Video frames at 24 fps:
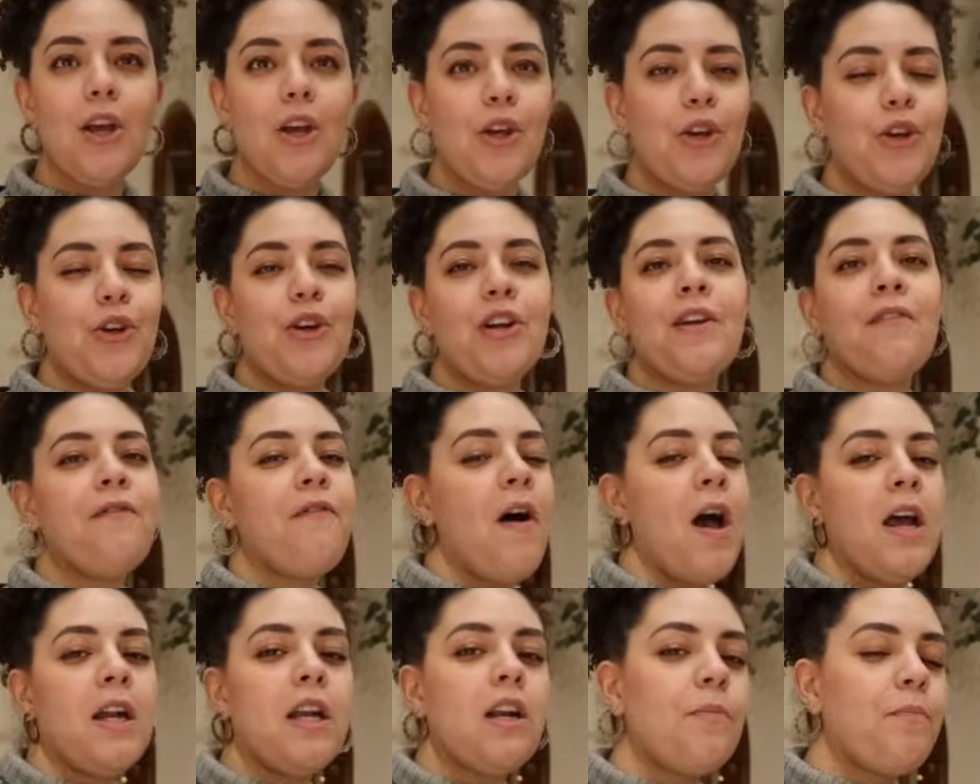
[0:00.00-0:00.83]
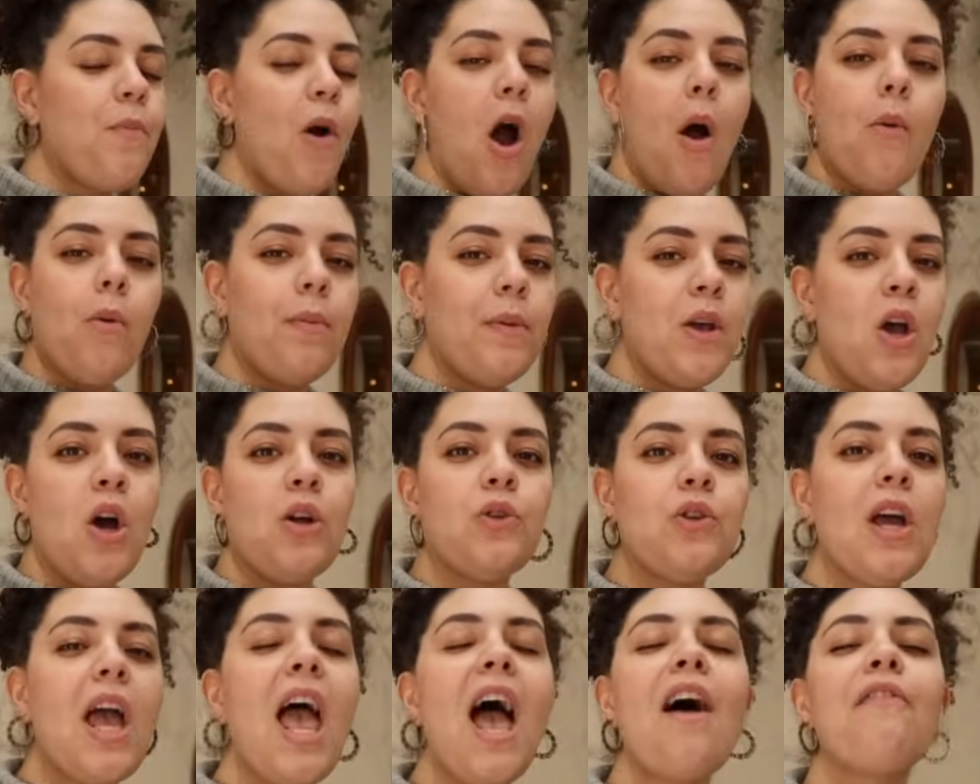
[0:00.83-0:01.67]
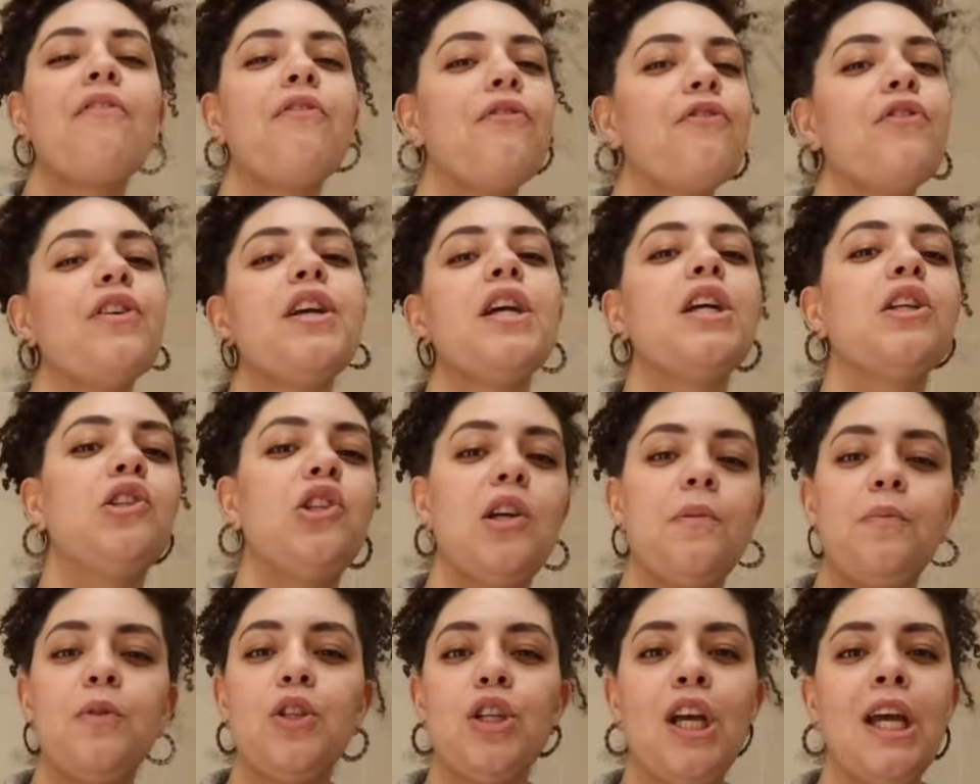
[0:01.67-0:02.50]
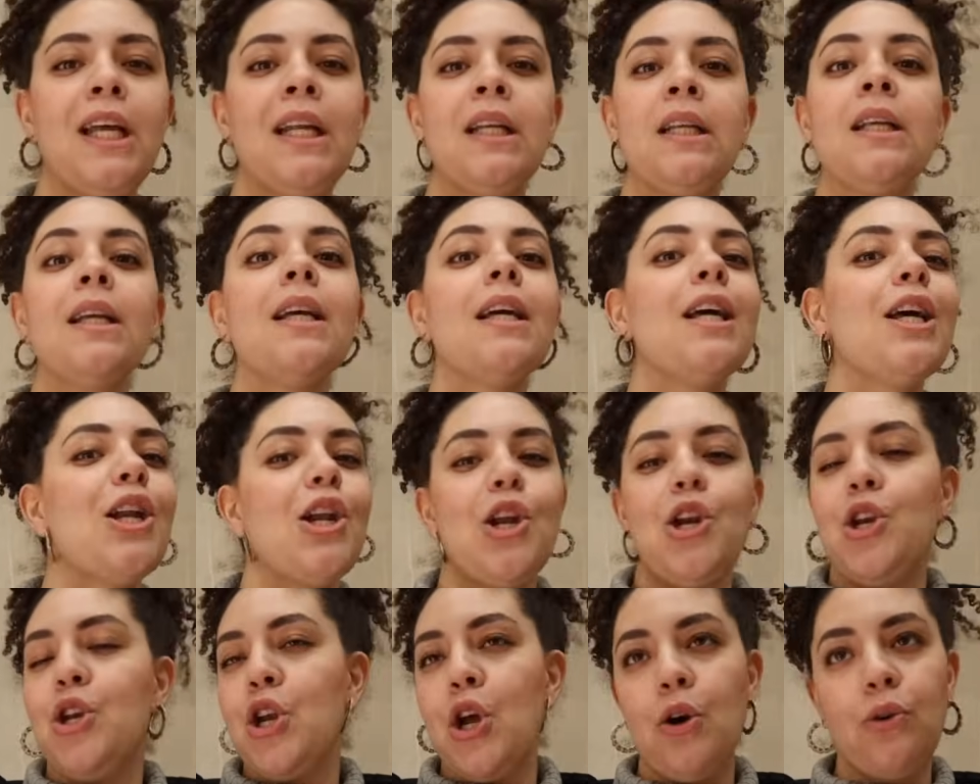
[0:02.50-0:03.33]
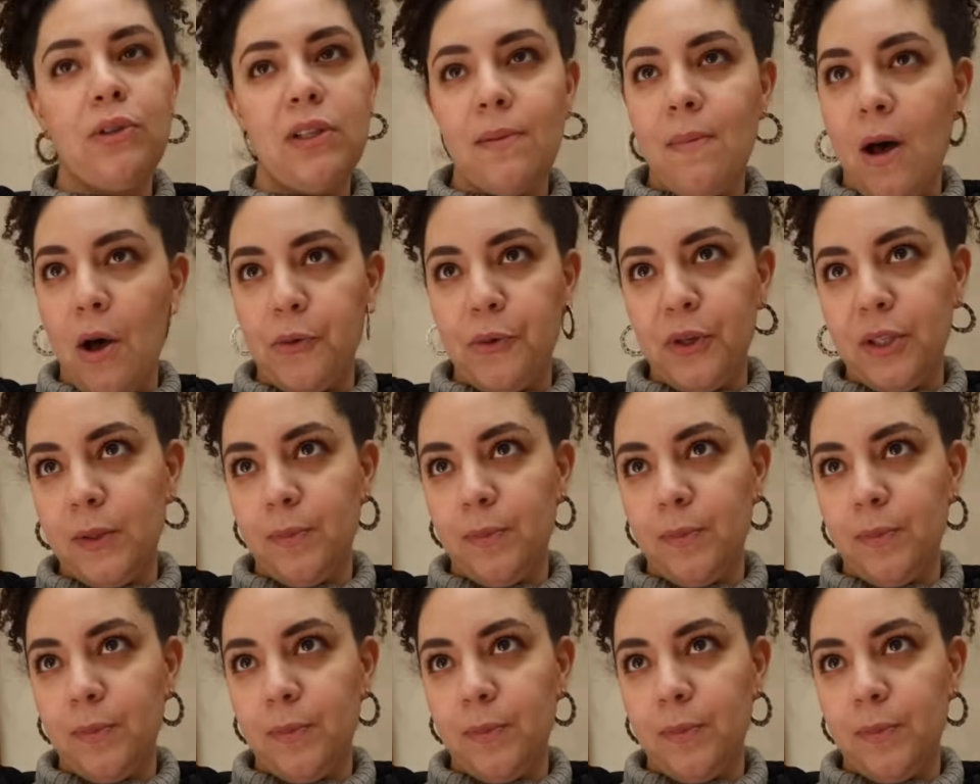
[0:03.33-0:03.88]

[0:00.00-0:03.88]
You're gonna find it probably on every Egyptian knows about this